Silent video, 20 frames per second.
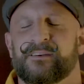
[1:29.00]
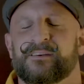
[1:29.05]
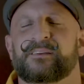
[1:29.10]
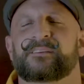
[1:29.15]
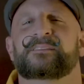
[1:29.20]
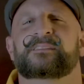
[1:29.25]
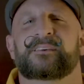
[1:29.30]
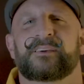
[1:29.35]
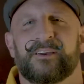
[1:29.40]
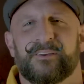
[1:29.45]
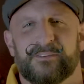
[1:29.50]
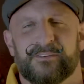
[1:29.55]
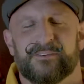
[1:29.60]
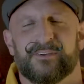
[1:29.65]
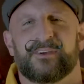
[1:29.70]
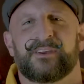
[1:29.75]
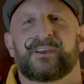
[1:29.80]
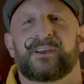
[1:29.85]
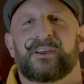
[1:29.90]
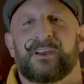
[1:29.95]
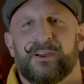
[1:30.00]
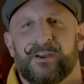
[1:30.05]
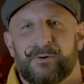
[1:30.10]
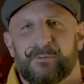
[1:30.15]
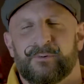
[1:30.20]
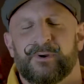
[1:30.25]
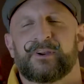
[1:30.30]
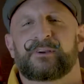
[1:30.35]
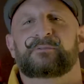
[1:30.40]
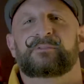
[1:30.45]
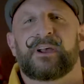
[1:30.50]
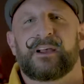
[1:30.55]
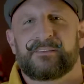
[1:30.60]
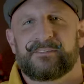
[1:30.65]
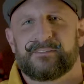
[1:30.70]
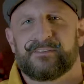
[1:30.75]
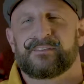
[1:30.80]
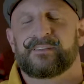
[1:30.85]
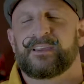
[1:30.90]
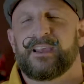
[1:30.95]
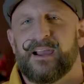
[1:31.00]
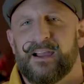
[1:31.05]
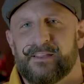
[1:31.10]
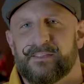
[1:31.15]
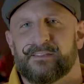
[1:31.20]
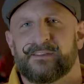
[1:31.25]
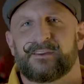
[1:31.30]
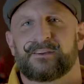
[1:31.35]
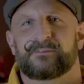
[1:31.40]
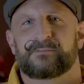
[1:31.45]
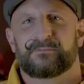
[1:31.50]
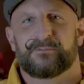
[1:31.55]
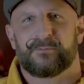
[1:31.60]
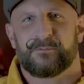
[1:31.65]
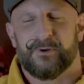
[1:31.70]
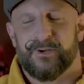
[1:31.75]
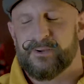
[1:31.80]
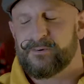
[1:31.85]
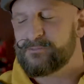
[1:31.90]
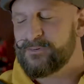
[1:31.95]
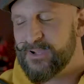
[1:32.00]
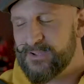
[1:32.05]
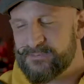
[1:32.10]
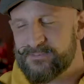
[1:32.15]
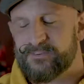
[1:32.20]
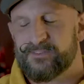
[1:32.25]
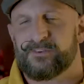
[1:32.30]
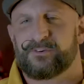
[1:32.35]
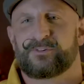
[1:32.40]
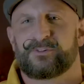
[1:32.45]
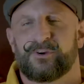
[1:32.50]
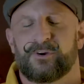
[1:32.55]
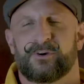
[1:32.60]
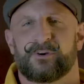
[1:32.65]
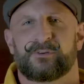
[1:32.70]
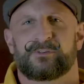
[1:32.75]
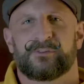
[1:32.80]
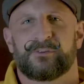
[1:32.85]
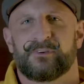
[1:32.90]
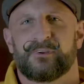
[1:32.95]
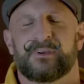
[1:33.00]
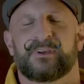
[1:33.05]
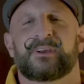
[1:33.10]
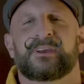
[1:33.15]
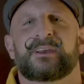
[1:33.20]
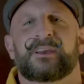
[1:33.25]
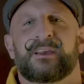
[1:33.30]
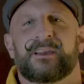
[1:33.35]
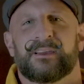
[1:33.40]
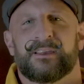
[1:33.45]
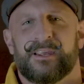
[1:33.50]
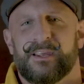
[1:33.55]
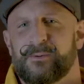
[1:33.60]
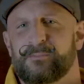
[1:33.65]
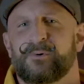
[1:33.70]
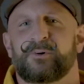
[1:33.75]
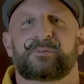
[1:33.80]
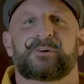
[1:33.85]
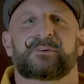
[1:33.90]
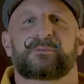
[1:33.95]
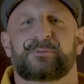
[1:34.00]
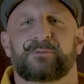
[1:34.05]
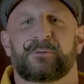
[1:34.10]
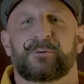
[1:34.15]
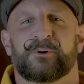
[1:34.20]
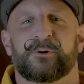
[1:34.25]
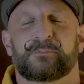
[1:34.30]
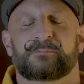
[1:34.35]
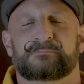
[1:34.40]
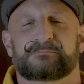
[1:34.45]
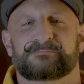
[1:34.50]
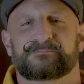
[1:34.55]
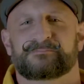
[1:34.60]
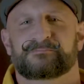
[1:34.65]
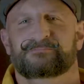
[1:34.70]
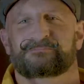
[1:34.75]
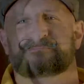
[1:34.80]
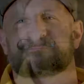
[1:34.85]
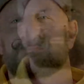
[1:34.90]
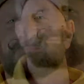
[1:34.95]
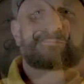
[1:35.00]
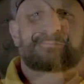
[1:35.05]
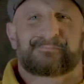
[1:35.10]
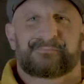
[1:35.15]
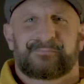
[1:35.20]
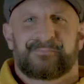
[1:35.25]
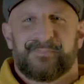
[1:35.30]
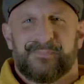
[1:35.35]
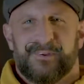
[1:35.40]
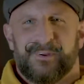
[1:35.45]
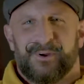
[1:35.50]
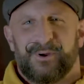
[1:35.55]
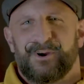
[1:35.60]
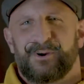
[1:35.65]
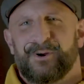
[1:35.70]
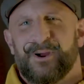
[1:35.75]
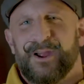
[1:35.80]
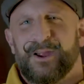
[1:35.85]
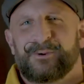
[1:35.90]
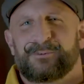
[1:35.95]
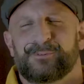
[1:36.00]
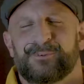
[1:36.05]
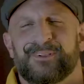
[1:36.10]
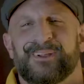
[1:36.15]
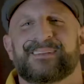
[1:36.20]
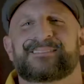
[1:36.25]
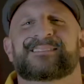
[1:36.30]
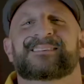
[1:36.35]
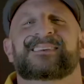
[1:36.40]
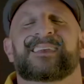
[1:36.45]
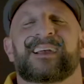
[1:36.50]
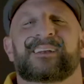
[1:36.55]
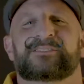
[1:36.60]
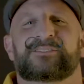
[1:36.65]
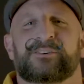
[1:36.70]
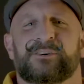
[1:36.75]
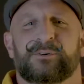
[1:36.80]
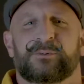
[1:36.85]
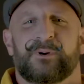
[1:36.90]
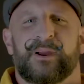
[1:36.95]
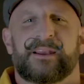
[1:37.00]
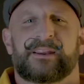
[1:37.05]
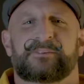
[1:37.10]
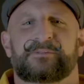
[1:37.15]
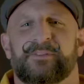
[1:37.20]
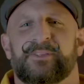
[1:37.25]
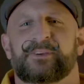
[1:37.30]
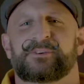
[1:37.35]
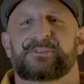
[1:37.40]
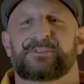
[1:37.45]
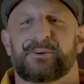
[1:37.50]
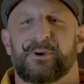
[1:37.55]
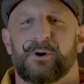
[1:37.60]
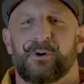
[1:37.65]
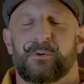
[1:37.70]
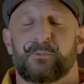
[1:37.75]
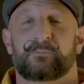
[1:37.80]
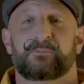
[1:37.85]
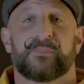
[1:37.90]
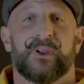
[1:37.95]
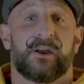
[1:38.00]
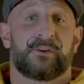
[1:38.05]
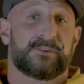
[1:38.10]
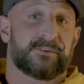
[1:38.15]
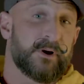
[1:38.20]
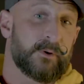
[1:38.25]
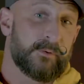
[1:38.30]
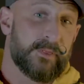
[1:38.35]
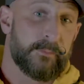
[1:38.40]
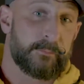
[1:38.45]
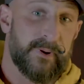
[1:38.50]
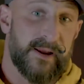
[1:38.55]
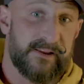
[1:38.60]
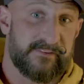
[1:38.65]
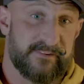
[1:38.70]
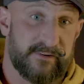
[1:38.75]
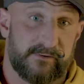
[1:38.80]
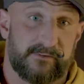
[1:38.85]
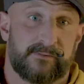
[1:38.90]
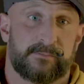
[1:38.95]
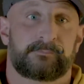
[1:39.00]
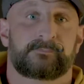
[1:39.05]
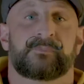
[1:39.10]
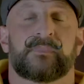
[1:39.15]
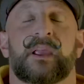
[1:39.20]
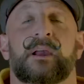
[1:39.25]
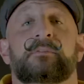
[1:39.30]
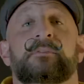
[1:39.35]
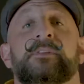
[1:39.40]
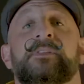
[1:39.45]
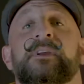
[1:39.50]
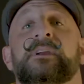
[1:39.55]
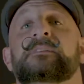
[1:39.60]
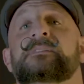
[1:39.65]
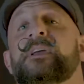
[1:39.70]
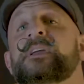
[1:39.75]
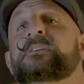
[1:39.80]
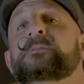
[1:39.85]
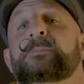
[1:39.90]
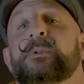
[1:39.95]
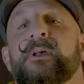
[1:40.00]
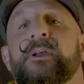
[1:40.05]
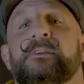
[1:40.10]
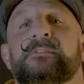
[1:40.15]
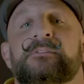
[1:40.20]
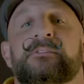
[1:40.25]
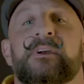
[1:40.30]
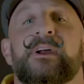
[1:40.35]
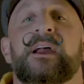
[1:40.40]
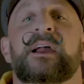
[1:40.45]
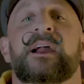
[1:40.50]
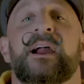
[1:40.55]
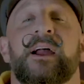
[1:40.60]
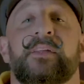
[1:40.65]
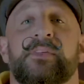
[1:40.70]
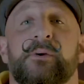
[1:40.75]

see us reinvest in the athlete, reinvest in the shows, and keep moving forward. All right, well, let's get you ready for this show. I'll start with the basics. Everything takes place at